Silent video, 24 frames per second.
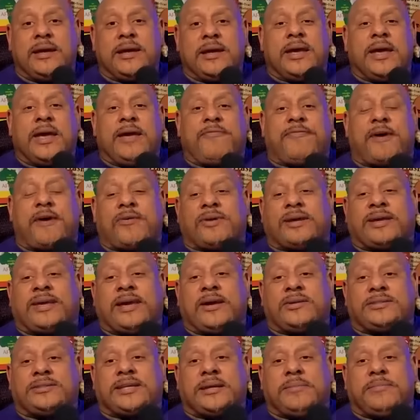He felt
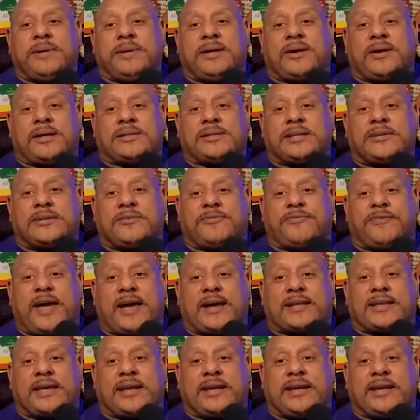guilty because of the fact that